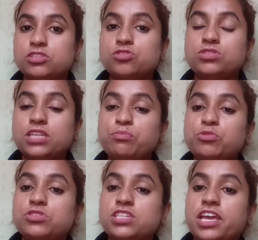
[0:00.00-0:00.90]
So
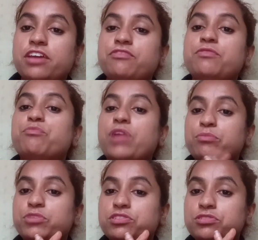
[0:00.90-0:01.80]
taproots have
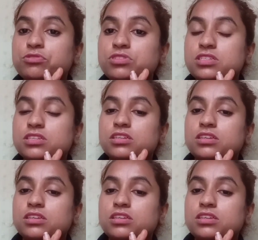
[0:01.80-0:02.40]
primary roots